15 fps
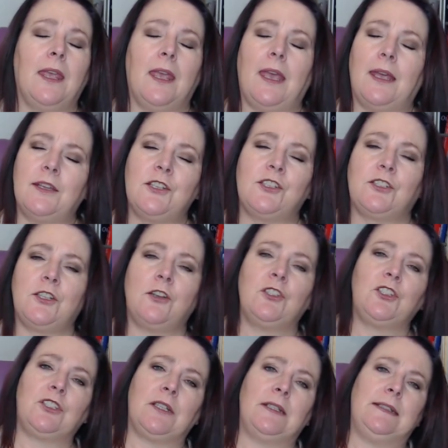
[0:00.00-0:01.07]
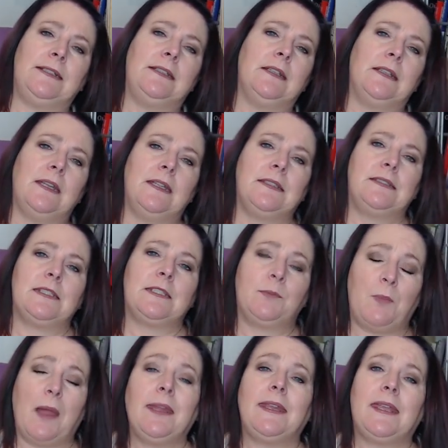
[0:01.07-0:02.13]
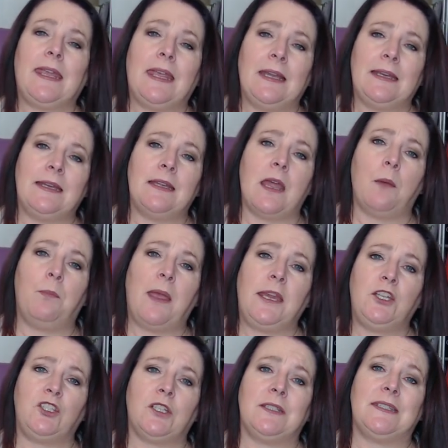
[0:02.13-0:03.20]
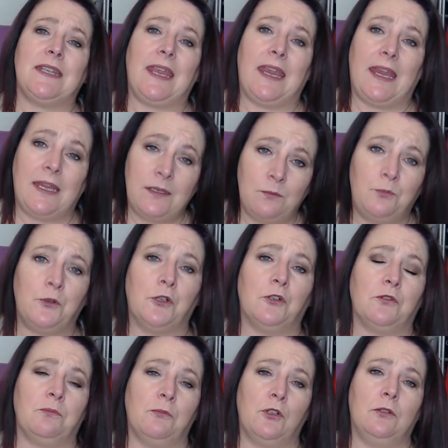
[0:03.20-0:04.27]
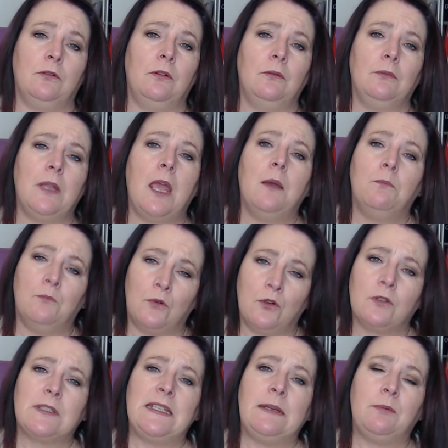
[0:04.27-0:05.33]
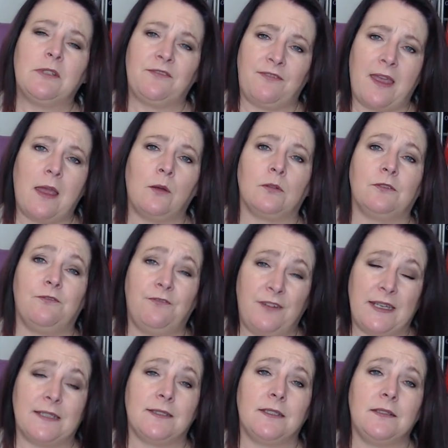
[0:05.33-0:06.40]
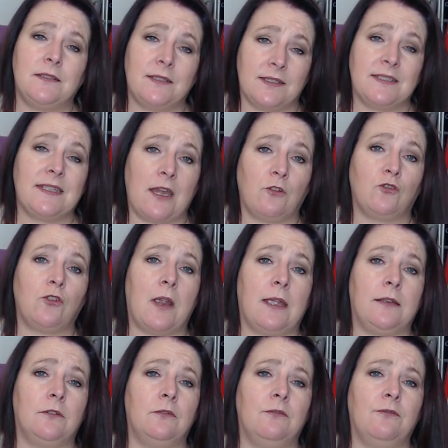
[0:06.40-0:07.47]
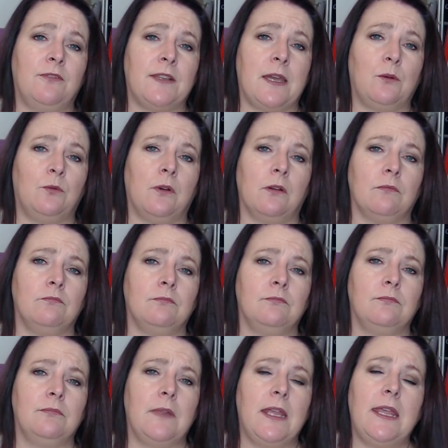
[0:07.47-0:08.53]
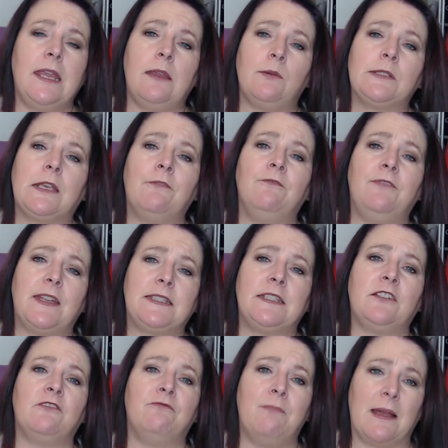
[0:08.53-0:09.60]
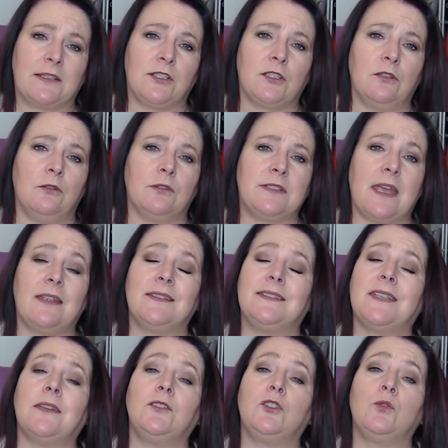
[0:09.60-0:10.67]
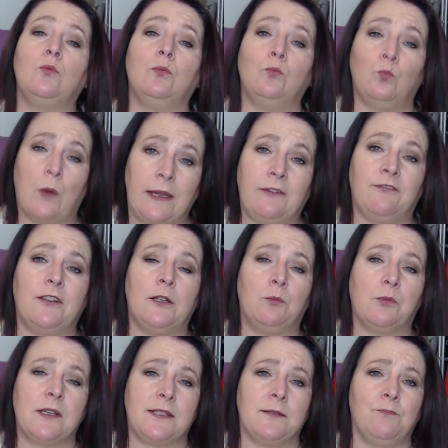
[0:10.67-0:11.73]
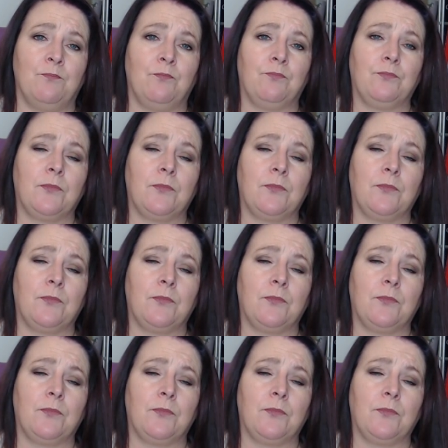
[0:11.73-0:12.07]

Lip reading: And astonishingly, despite killing a patient in Broadmoor, Maudsley was found fit to stand trial for that one. He was convicted of manslaughter and sent to Wakefield Prison.